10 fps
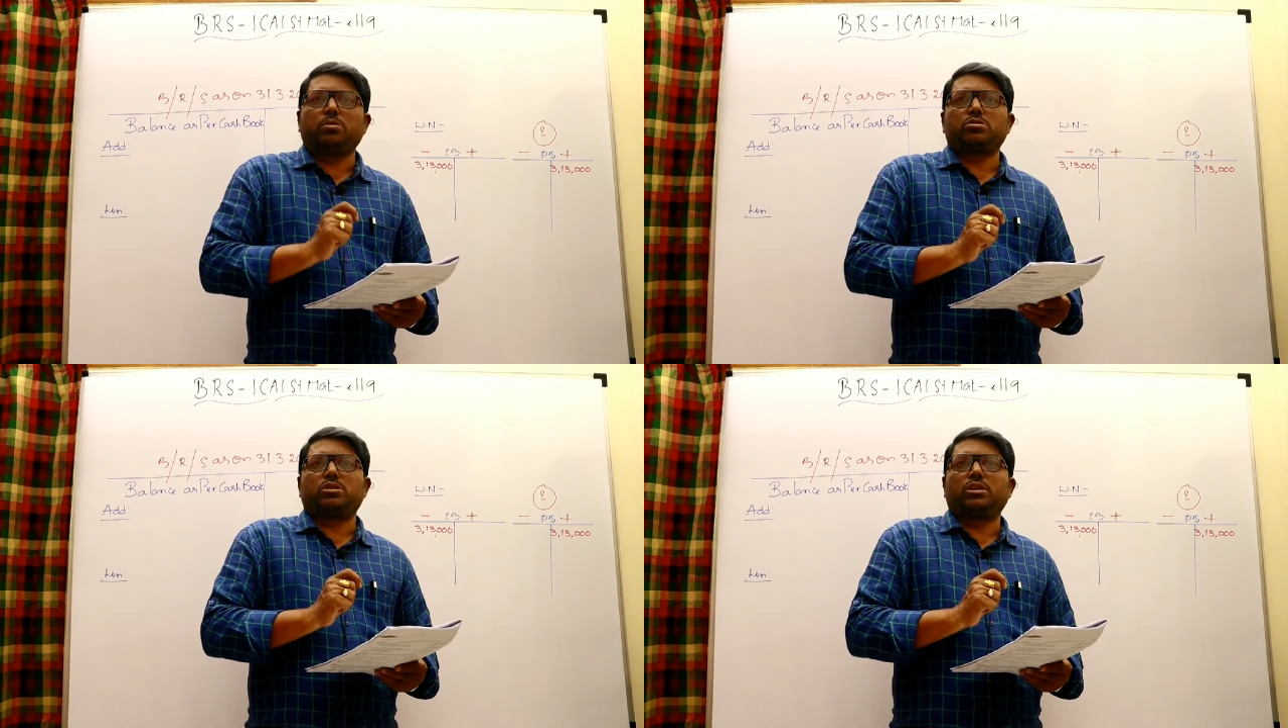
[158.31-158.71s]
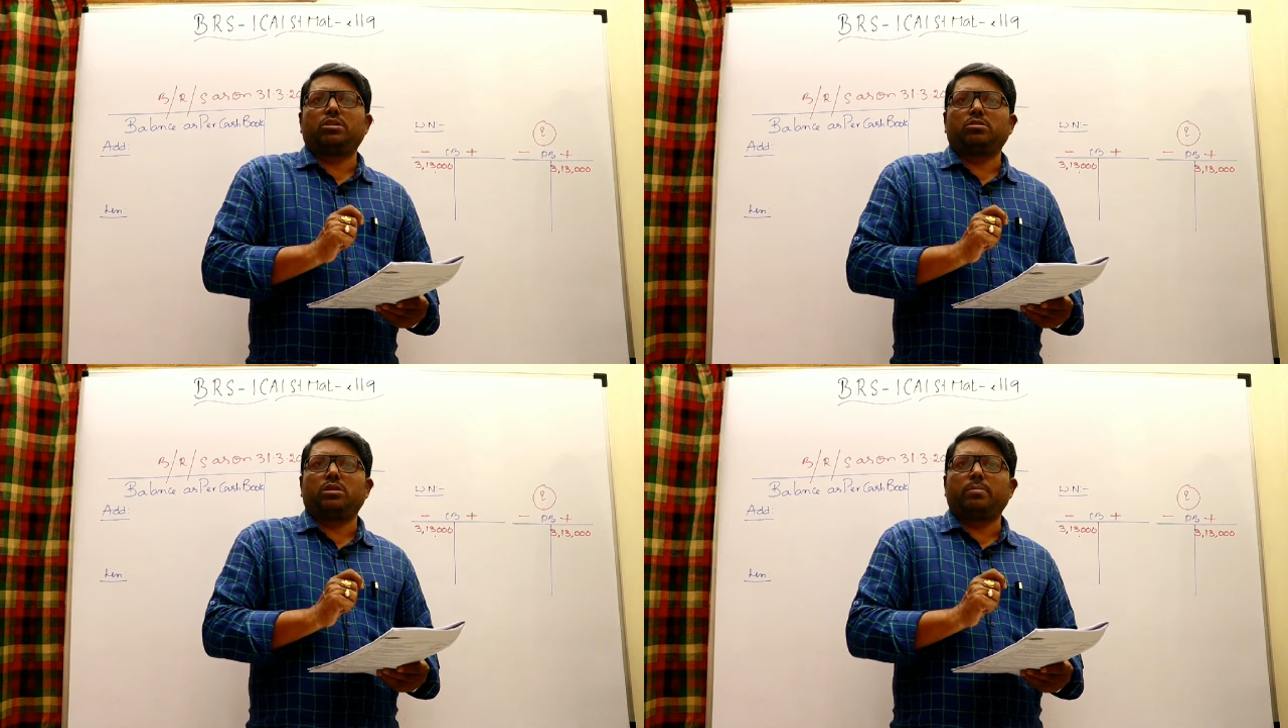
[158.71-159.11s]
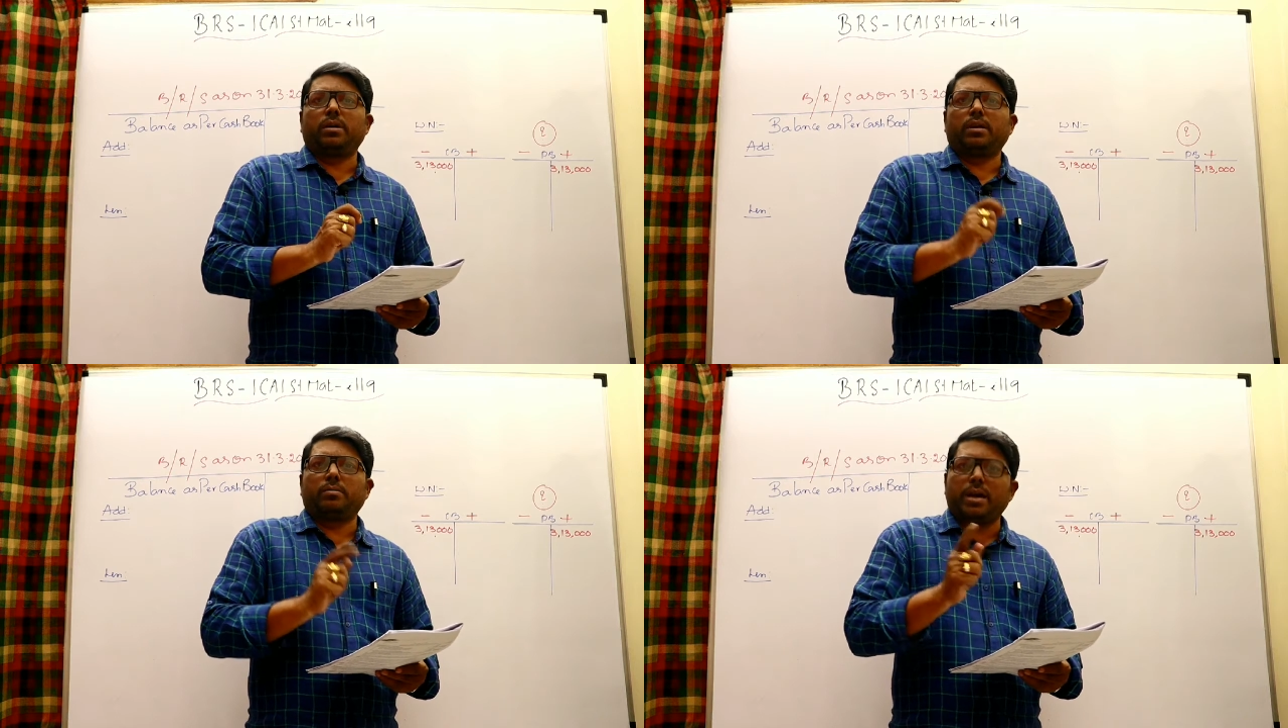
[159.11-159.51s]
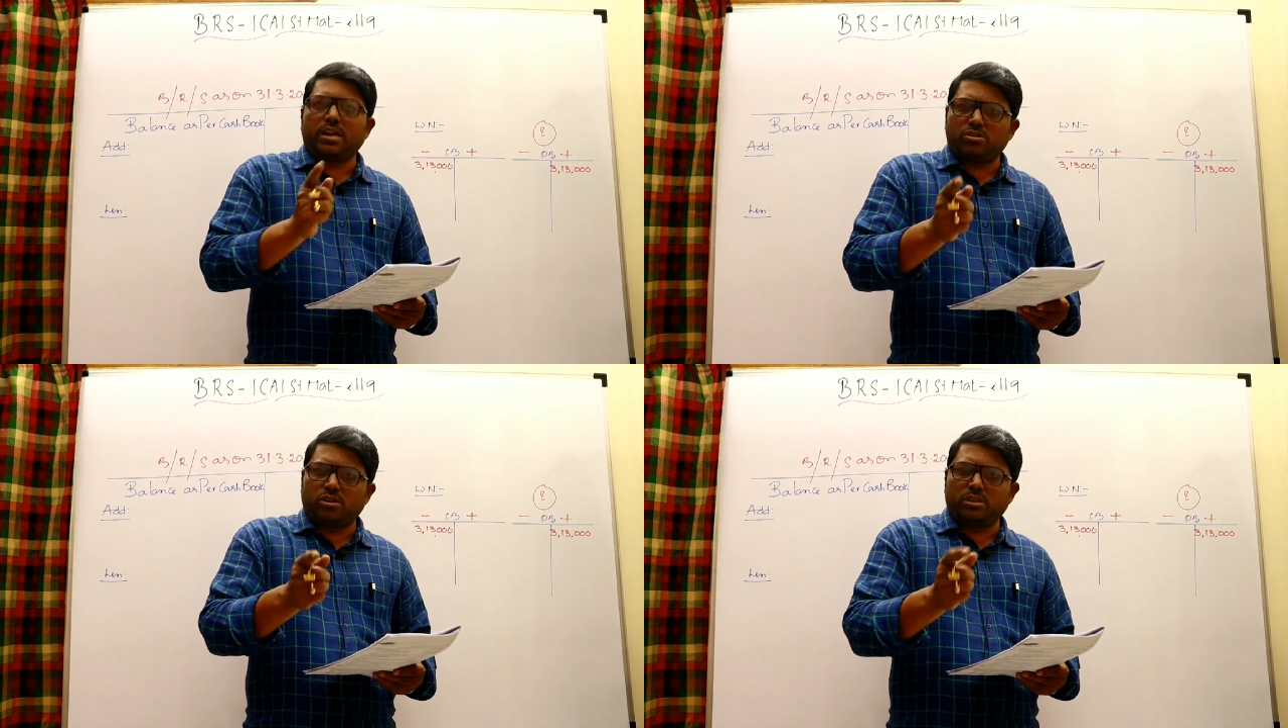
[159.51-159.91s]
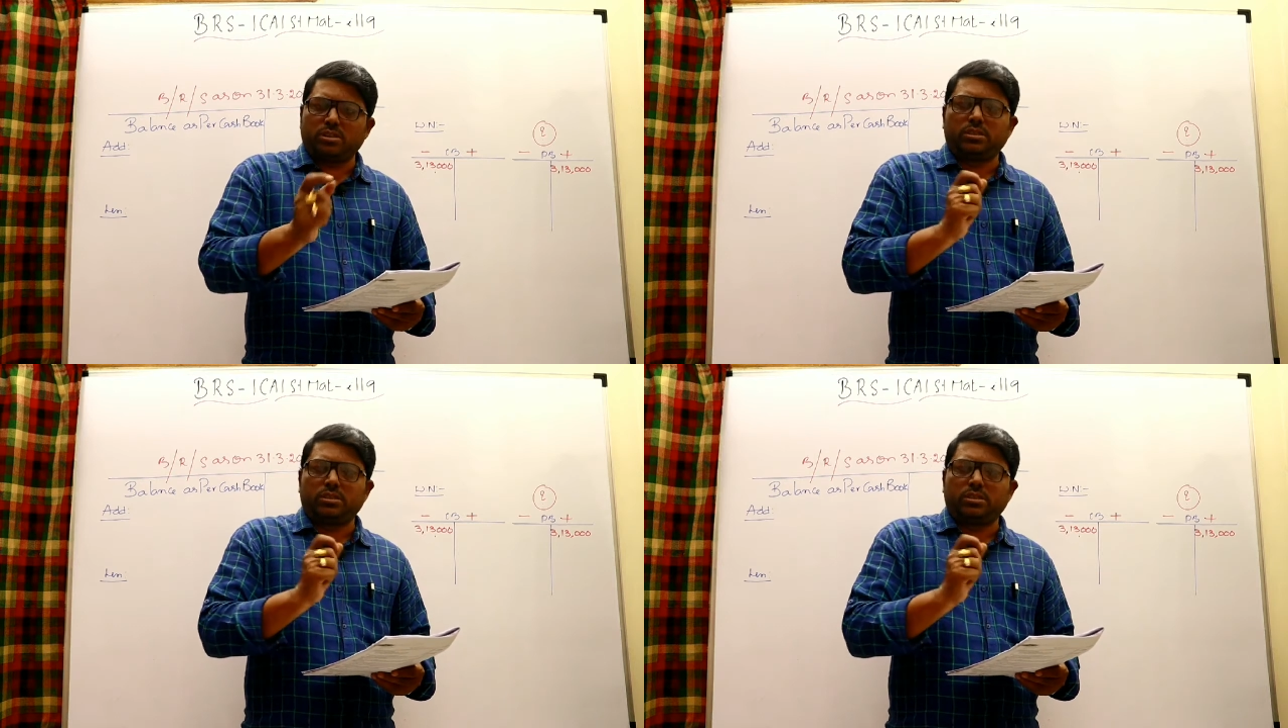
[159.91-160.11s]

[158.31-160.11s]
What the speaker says: something insurance or etc.